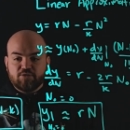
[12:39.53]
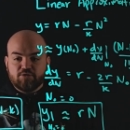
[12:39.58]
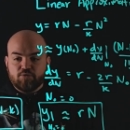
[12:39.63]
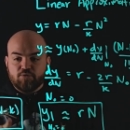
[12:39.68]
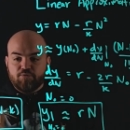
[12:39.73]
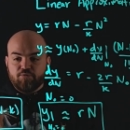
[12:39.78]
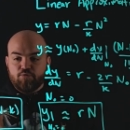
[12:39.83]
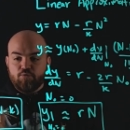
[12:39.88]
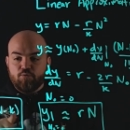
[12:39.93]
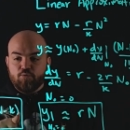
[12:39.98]
So
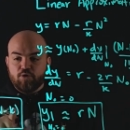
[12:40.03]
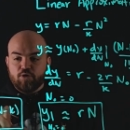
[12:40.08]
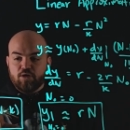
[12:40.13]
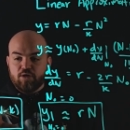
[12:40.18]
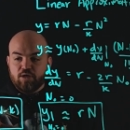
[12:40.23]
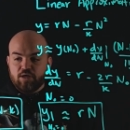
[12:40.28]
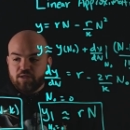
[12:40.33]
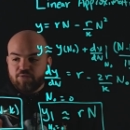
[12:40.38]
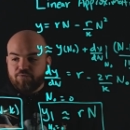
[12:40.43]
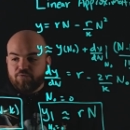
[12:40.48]
if you were
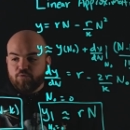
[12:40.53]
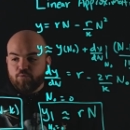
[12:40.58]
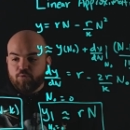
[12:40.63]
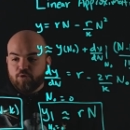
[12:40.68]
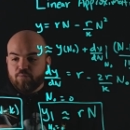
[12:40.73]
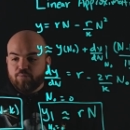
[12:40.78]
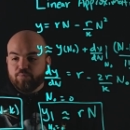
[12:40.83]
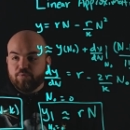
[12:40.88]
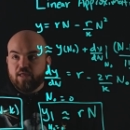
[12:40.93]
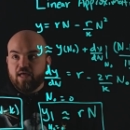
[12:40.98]

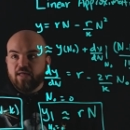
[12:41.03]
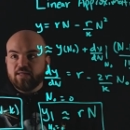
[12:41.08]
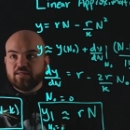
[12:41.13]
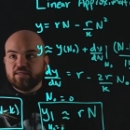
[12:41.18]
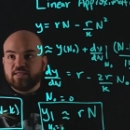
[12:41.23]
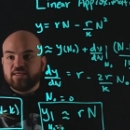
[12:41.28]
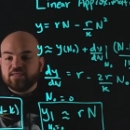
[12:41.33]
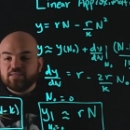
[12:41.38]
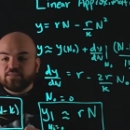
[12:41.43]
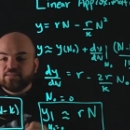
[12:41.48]
to plot
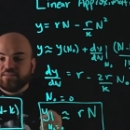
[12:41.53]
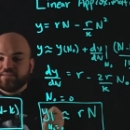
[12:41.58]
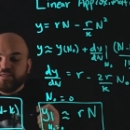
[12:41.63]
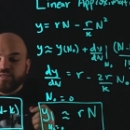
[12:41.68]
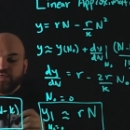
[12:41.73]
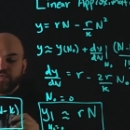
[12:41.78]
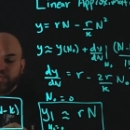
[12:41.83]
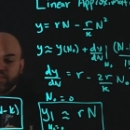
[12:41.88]
this,